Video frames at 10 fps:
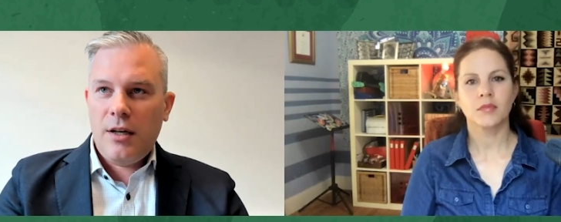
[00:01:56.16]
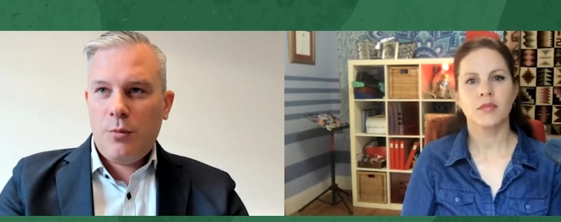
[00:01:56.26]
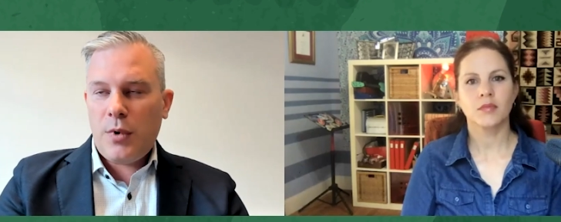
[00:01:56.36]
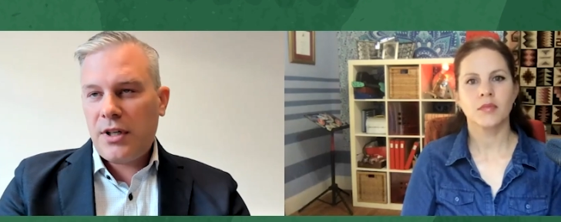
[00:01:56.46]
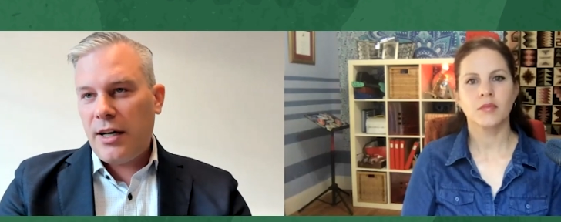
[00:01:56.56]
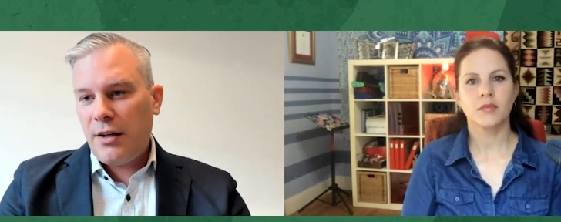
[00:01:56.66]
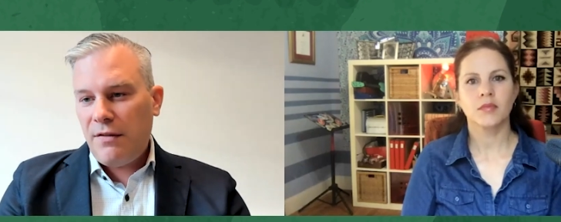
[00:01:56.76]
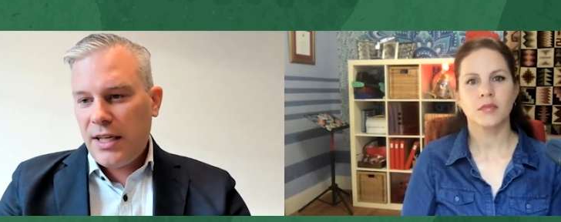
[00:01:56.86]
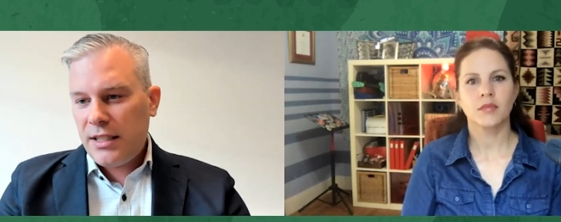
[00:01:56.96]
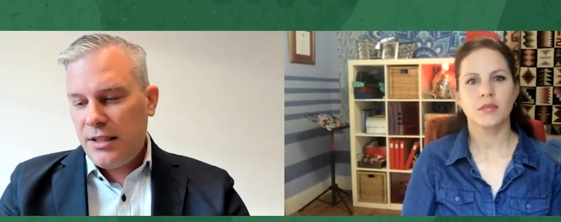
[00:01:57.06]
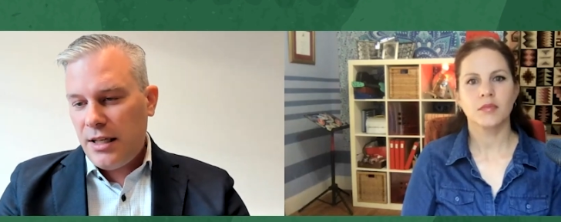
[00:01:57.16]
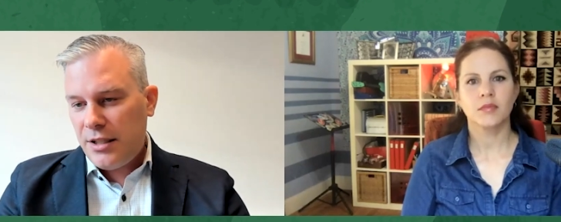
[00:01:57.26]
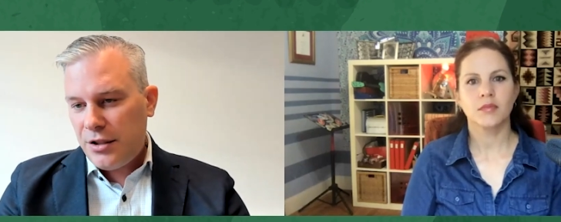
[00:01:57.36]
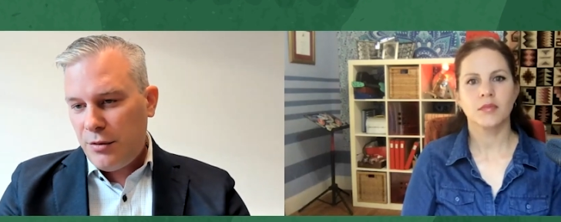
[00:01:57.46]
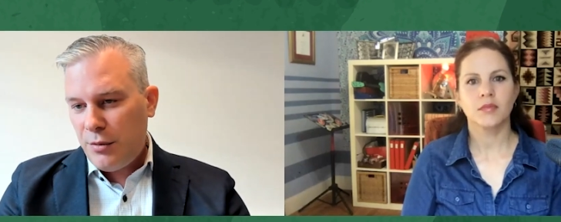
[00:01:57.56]
Speaker 1: What kind of
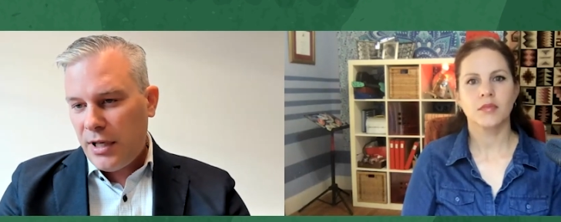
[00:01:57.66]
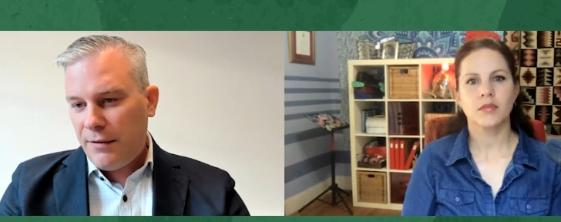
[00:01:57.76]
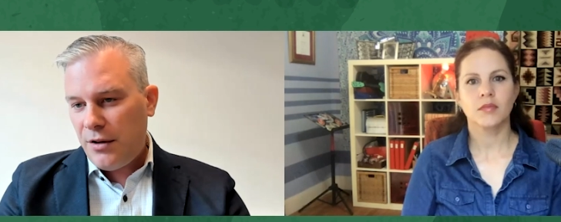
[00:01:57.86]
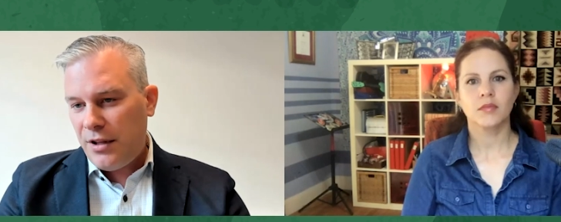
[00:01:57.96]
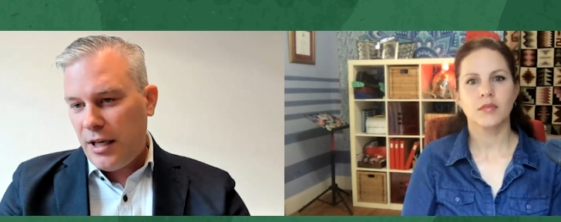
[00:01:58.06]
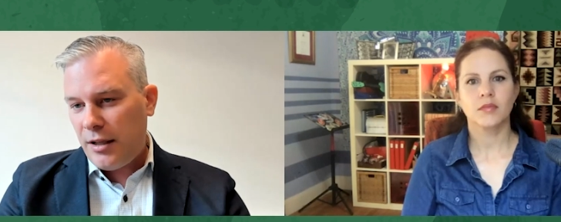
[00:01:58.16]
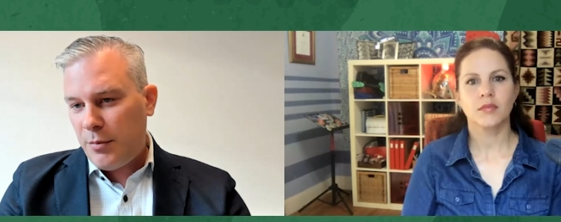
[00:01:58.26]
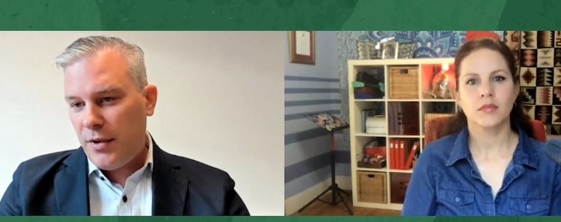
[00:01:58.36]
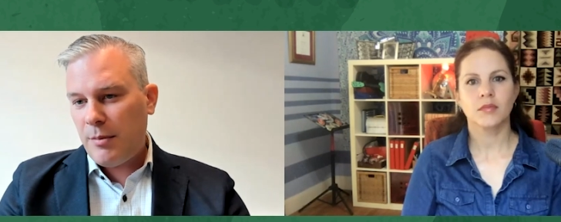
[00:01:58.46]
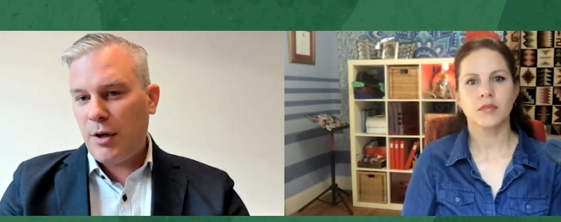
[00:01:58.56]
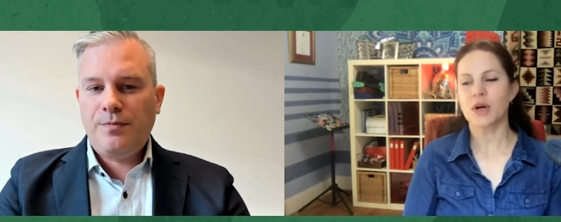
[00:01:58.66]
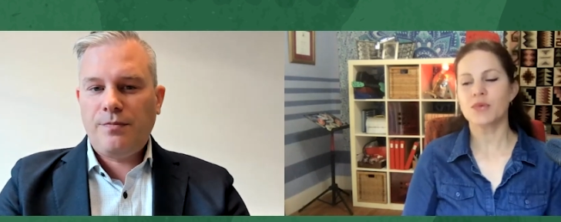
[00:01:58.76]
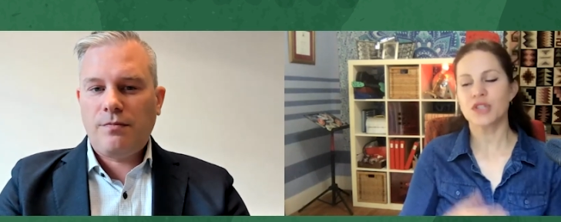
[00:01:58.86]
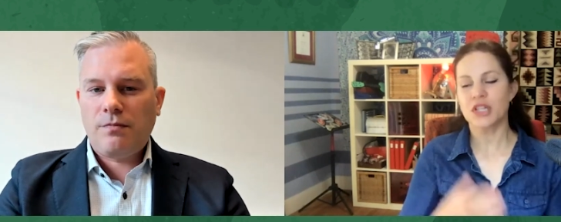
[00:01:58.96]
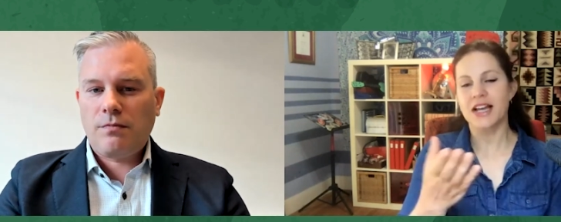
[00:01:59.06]
legislation do we have to think about? I was
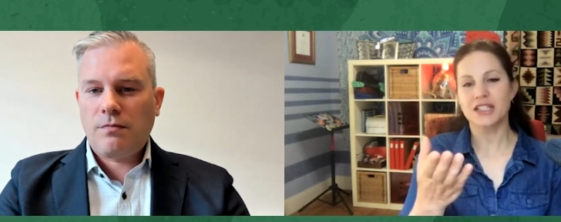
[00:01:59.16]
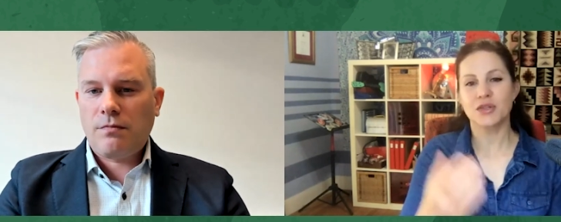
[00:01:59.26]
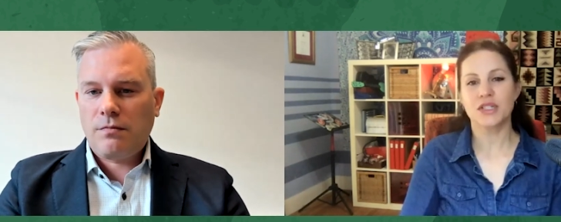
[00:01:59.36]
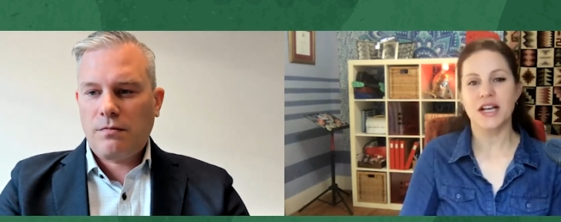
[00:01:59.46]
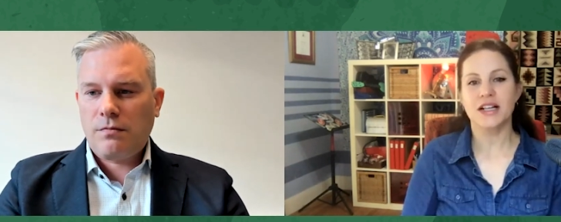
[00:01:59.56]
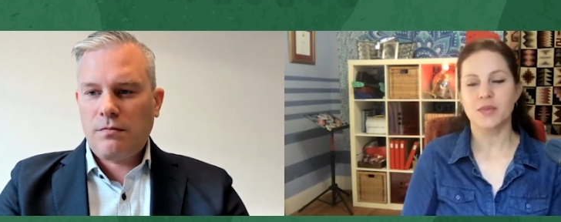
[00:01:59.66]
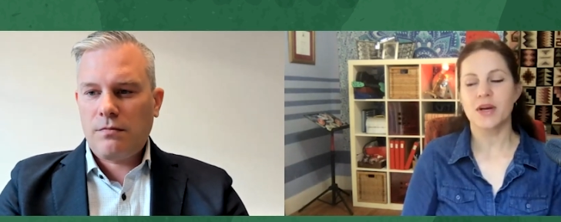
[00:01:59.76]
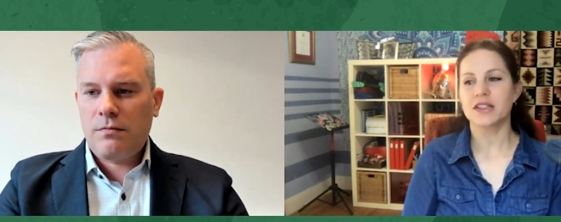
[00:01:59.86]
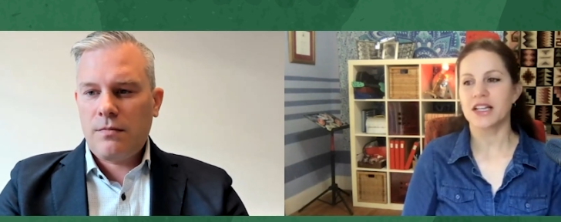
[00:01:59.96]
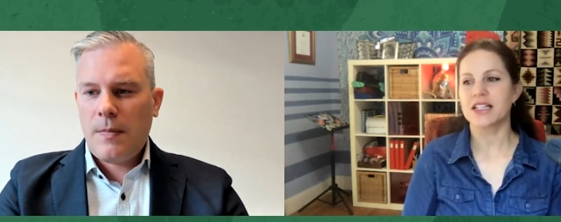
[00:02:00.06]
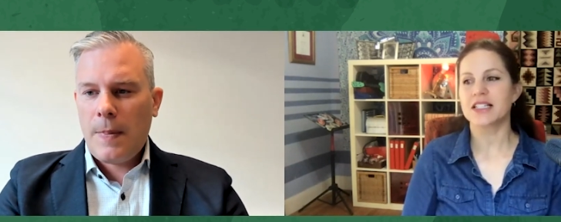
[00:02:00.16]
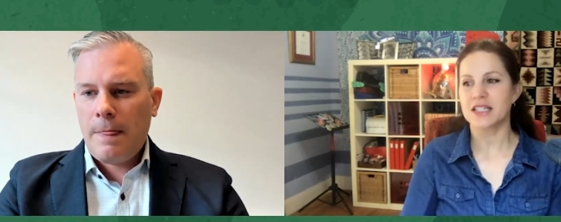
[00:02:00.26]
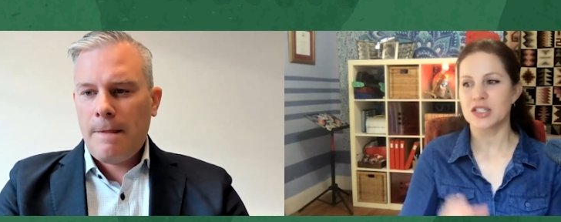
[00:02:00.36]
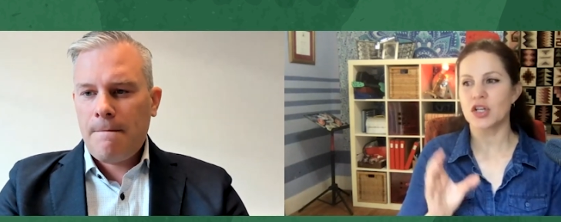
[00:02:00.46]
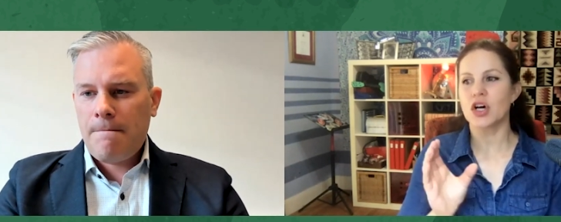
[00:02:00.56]
Speaker 2: going to ask you exactly about that because I
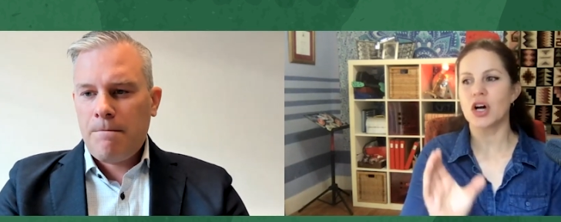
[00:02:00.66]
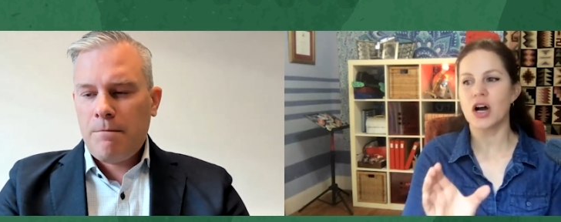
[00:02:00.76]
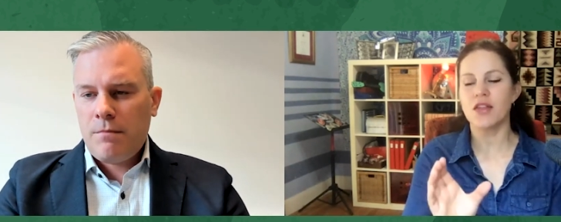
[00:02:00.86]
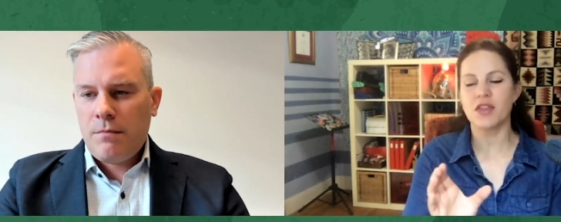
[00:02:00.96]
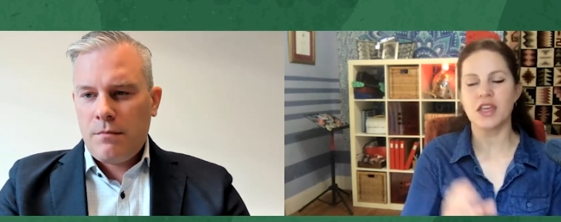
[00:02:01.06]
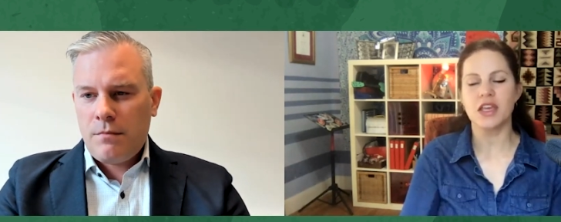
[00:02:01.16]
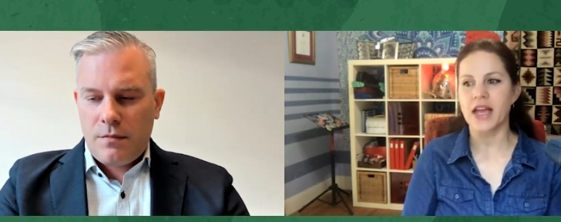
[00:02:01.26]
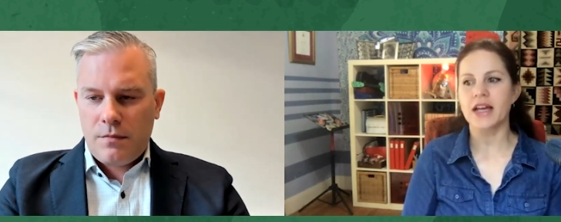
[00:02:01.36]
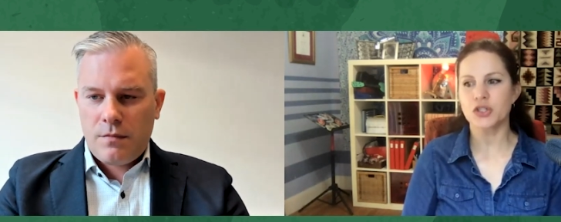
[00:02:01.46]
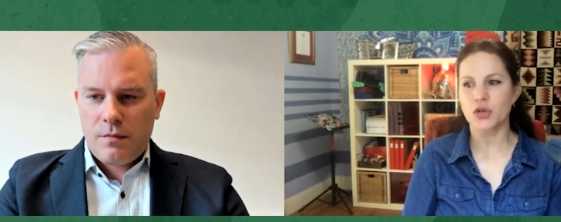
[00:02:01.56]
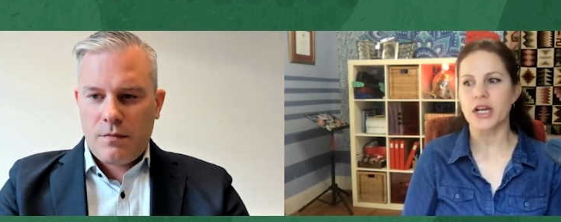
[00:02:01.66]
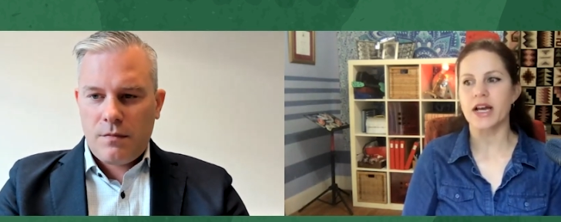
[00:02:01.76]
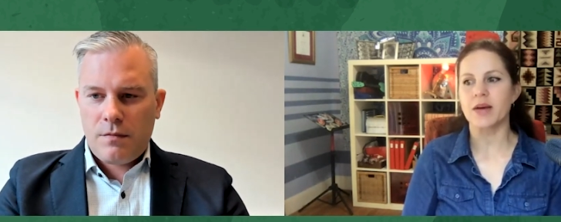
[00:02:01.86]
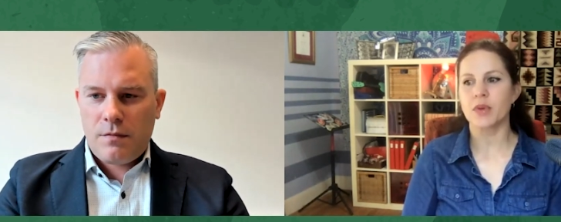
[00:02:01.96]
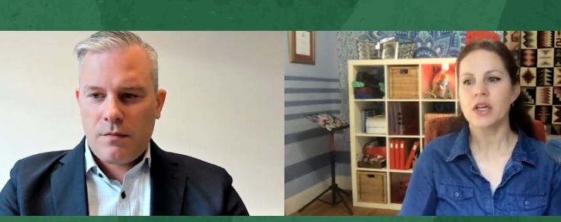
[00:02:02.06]
saw on the Android
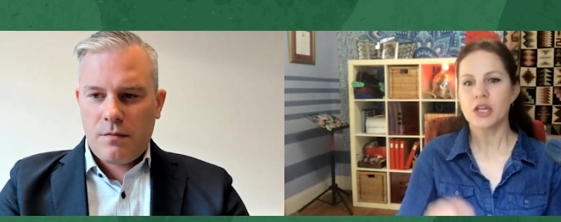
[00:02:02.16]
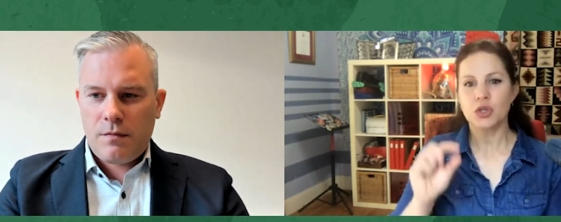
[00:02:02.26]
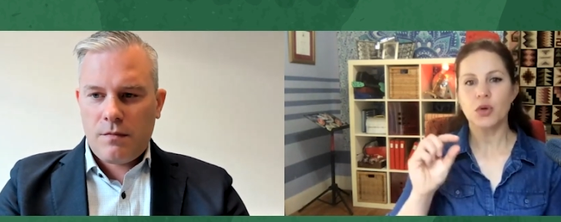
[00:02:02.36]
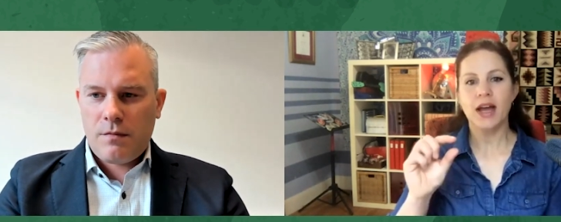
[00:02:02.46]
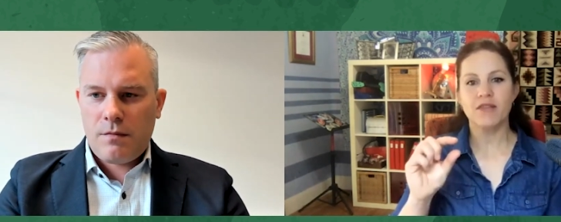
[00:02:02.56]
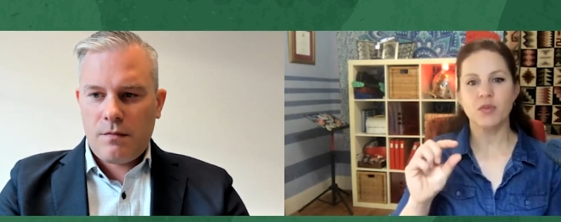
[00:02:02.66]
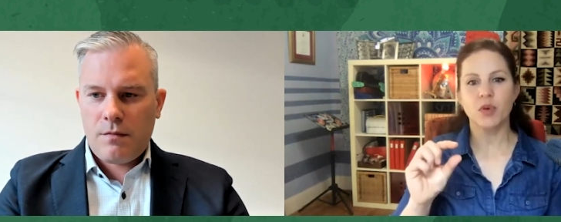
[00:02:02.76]
app you have the